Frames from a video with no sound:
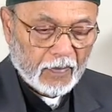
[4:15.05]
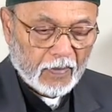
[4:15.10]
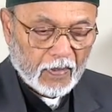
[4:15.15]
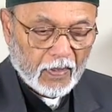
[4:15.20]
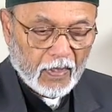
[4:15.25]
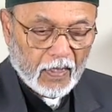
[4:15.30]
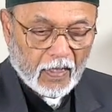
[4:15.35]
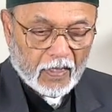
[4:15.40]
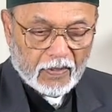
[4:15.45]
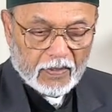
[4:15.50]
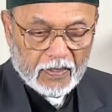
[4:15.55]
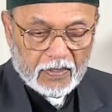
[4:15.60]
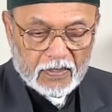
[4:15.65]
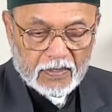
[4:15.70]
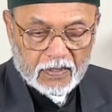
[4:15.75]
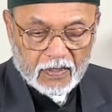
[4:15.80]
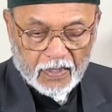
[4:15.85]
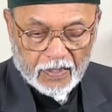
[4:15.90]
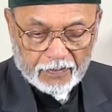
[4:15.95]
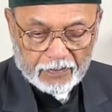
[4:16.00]
At this
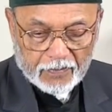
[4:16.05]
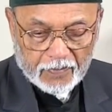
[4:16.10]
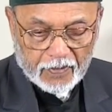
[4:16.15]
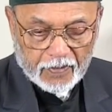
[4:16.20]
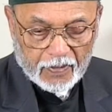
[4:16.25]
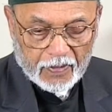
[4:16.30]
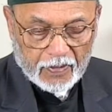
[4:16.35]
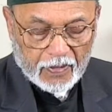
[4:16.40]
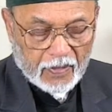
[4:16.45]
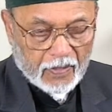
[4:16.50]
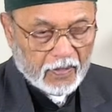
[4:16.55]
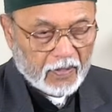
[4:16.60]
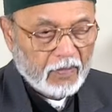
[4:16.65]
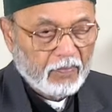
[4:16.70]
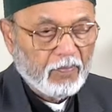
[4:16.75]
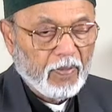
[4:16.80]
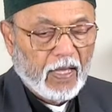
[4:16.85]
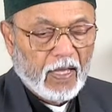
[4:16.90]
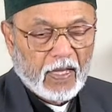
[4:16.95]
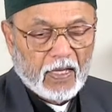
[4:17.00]
time, the
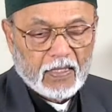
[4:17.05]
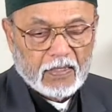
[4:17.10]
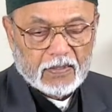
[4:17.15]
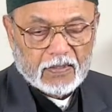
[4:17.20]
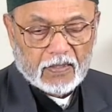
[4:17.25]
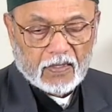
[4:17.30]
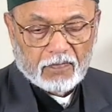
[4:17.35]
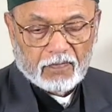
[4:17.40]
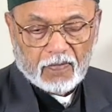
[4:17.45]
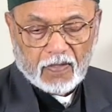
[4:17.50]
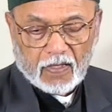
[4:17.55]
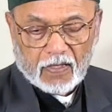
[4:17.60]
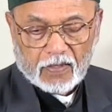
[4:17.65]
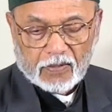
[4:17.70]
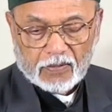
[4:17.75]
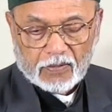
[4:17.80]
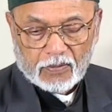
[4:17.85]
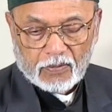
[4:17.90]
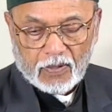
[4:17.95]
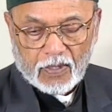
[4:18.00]
Beys of
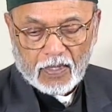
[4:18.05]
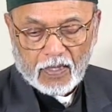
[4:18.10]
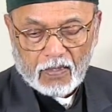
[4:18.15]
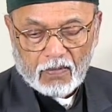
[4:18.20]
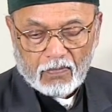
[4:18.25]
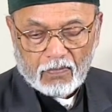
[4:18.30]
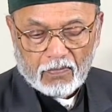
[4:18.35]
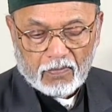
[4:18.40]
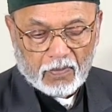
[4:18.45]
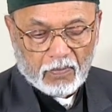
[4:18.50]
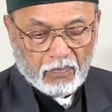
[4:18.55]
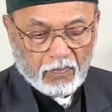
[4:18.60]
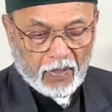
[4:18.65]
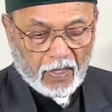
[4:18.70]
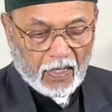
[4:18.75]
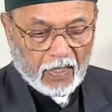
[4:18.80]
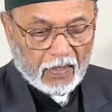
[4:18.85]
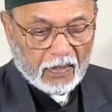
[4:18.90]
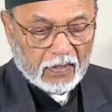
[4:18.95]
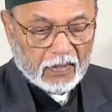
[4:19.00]
Anatolia
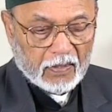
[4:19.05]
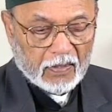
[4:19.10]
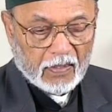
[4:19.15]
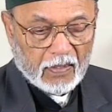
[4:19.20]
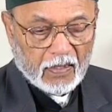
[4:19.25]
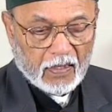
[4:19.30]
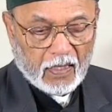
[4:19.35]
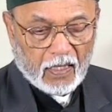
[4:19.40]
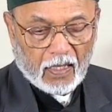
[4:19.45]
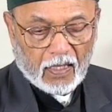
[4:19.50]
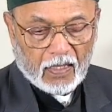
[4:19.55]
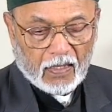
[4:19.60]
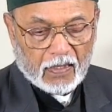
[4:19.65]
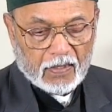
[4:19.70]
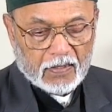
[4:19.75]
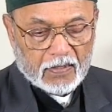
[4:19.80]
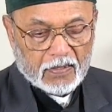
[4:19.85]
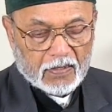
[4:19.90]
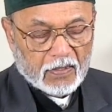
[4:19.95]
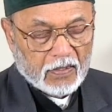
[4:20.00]
rebelled and
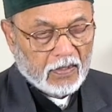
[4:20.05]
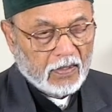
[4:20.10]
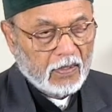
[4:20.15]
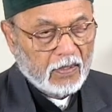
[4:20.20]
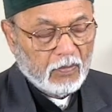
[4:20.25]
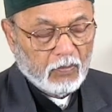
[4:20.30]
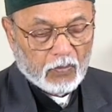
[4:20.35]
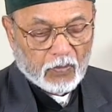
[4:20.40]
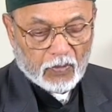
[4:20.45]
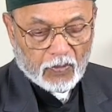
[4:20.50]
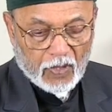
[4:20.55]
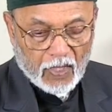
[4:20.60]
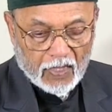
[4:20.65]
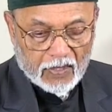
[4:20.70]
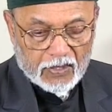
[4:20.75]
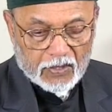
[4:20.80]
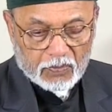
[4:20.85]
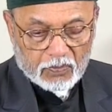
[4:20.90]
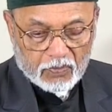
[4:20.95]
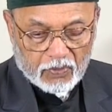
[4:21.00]
installed
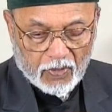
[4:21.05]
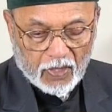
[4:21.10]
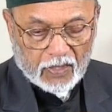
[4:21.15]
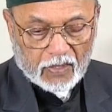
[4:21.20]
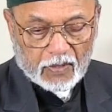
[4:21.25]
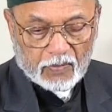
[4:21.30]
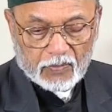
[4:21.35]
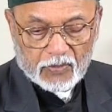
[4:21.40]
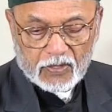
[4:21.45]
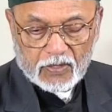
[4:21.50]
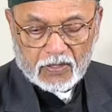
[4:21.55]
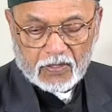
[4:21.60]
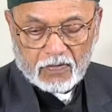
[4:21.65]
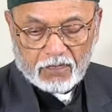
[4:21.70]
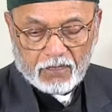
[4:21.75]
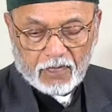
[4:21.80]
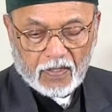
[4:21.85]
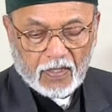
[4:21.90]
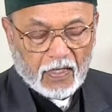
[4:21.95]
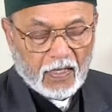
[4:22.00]
Murad's brother
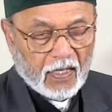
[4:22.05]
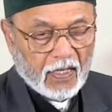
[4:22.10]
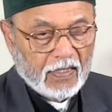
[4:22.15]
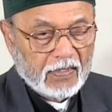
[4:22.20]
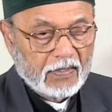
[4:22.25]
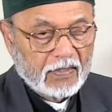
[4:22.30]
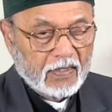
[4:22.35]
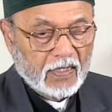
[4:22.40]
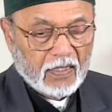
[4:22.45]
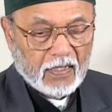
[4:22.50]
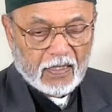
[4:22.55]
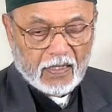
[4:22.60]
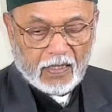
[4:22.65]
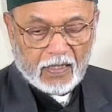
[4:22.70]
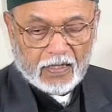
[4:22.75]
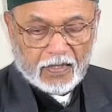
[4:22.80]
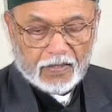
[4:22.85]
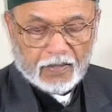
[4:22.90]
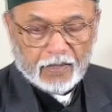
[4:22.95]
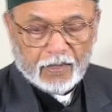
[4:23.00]
Mustafa as their
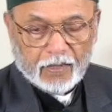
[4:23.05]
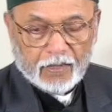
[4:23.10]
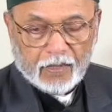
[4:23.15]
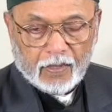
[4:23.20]
leader.